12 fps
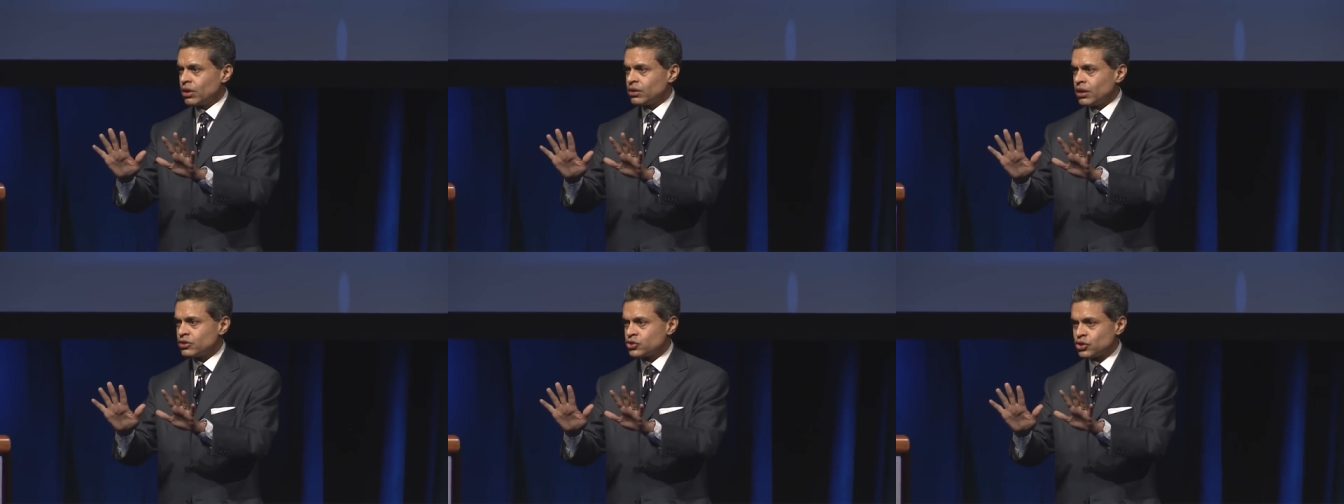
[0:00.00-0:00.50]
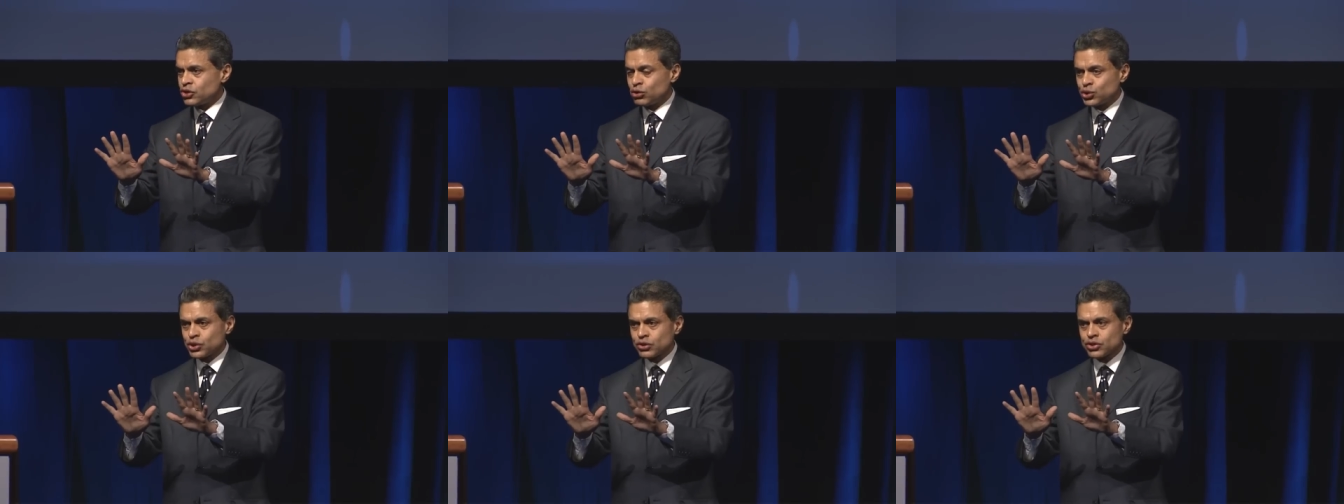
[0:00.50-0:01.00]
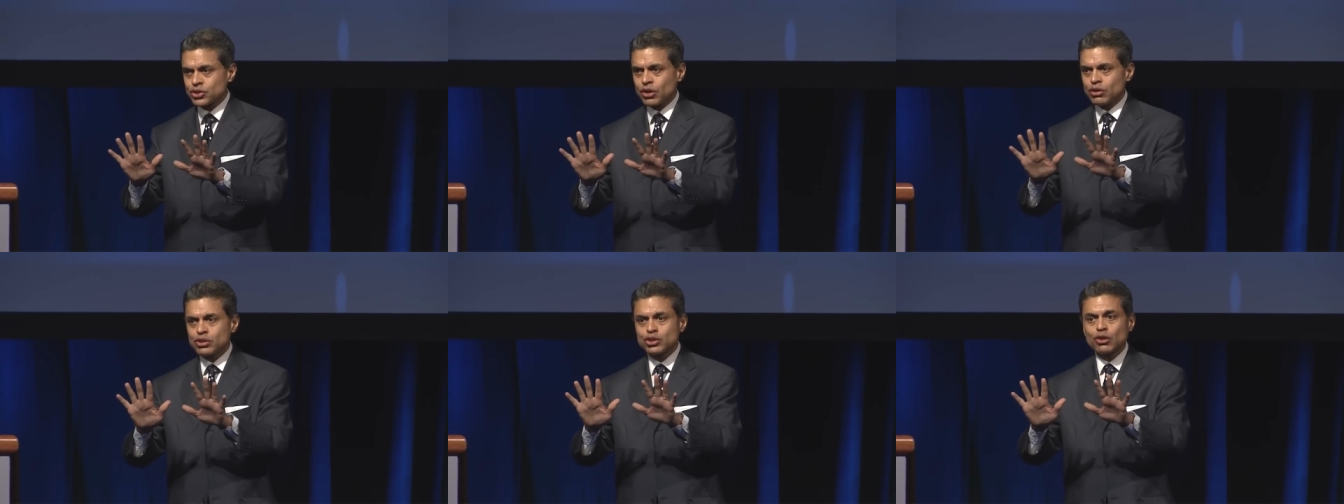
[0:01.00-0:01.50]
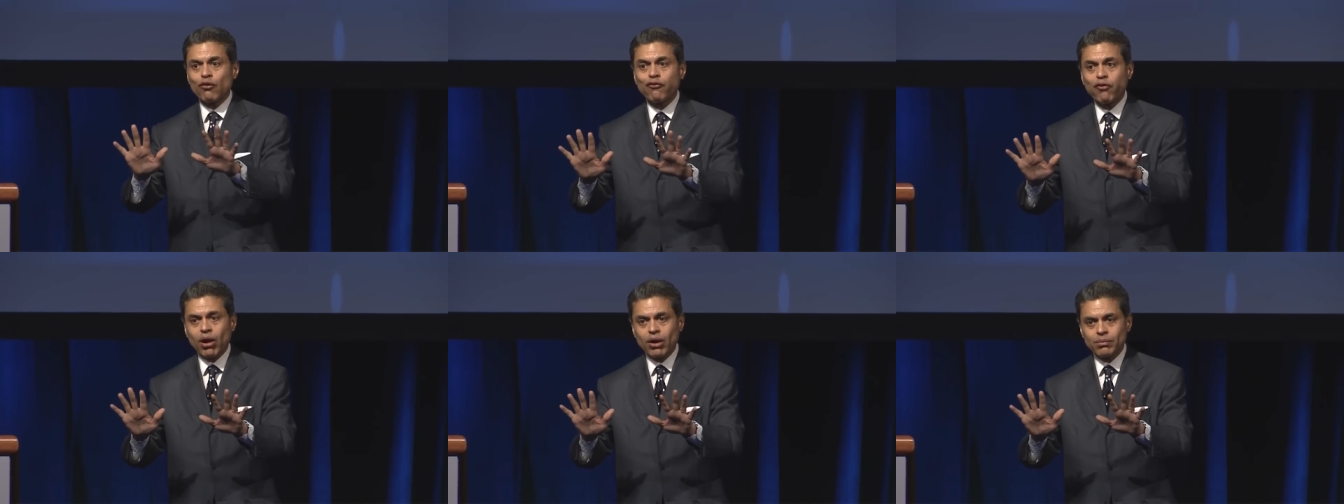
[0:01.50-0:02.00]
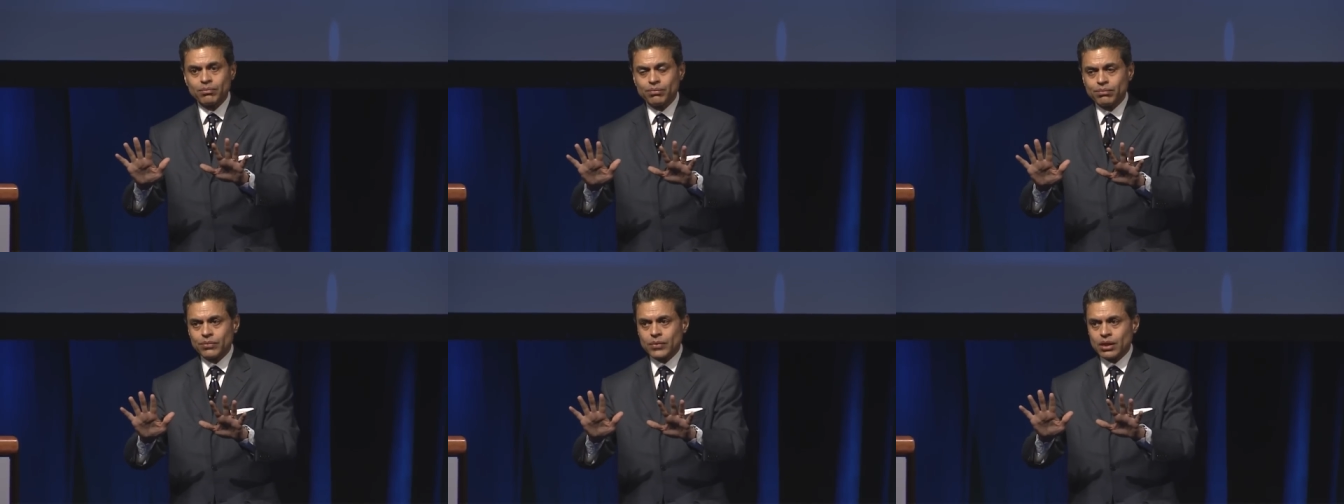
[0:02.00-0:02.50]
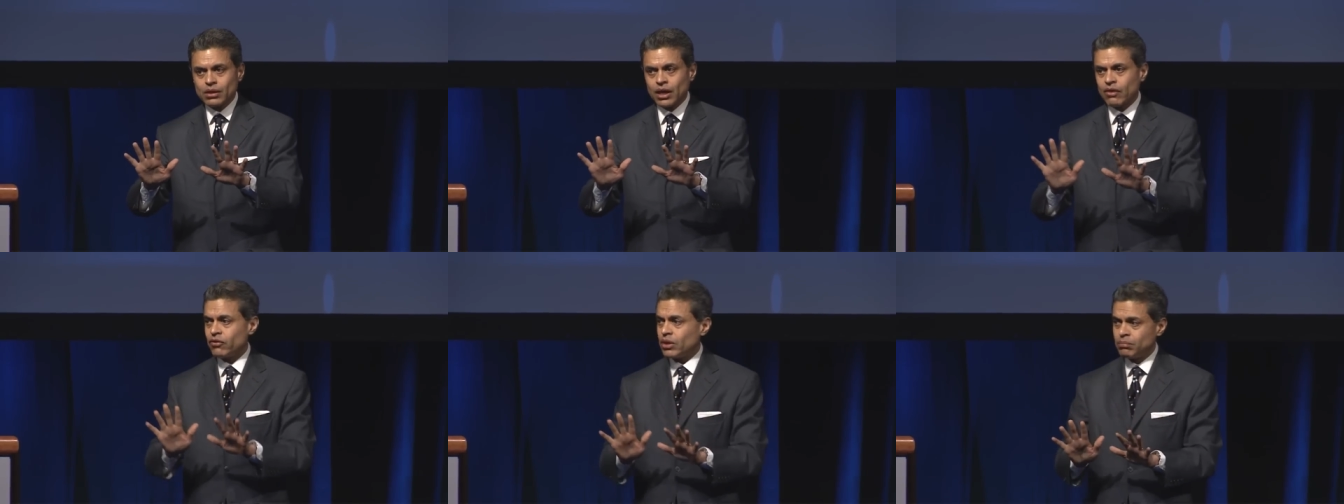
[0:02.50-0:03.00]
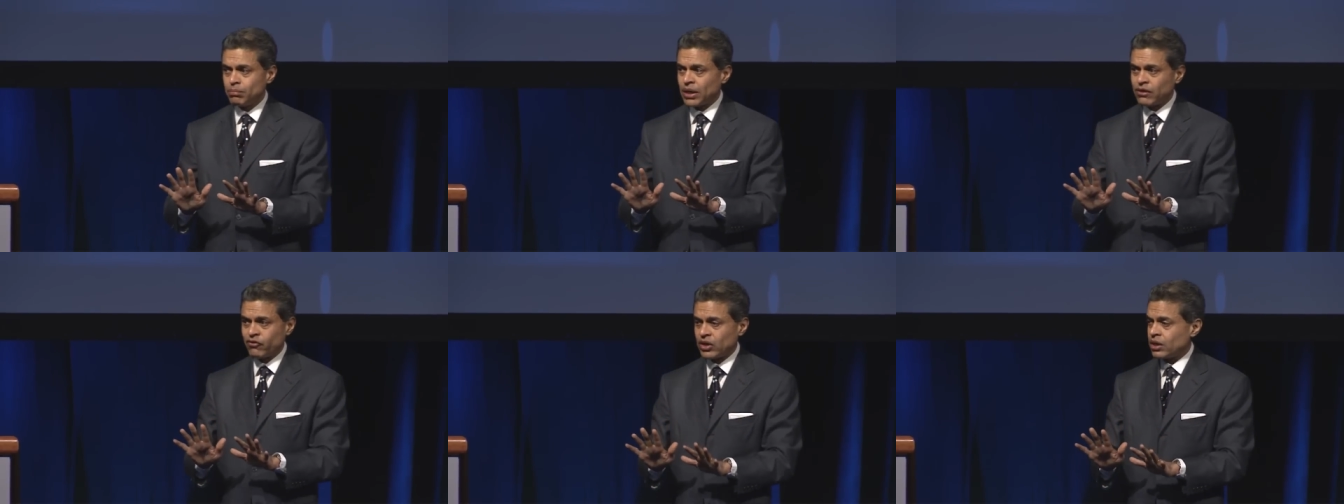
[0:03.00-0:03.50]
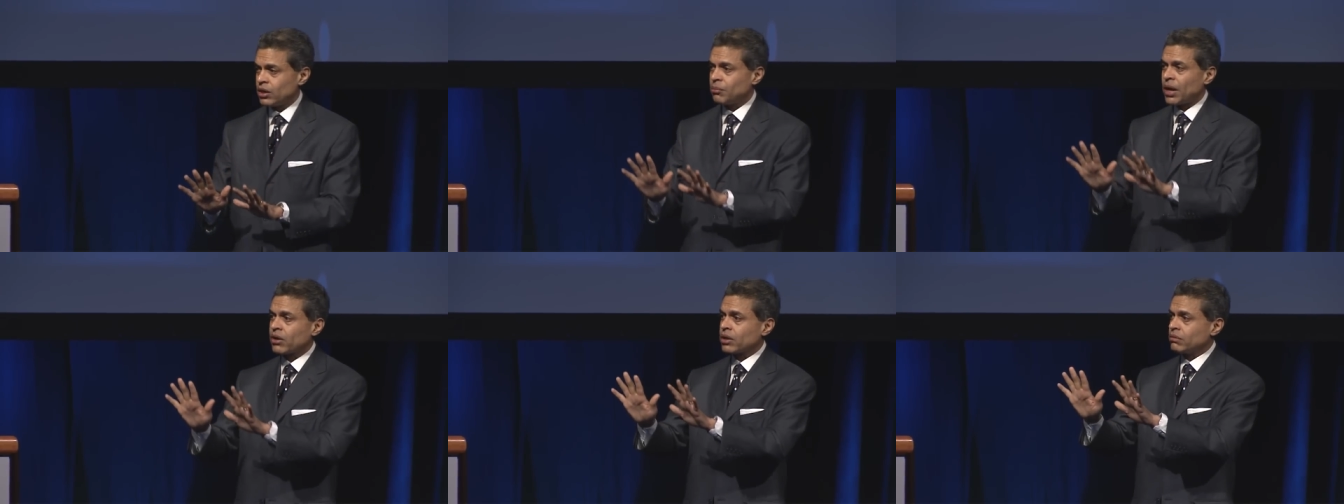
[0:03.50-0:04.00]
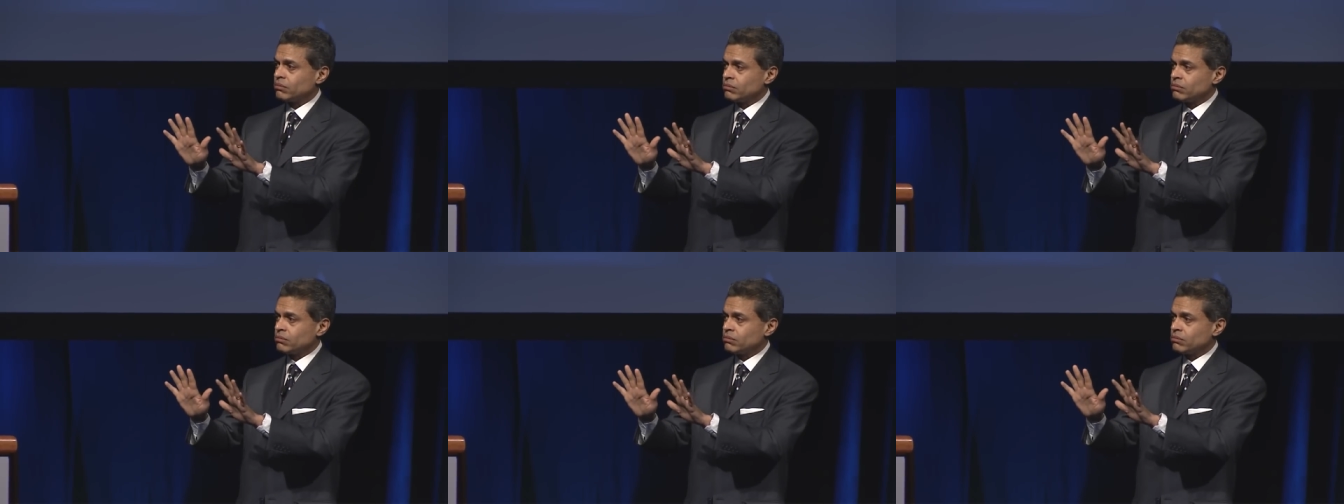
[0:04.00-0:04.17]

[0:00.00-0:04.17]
institutions so far. They have benefited American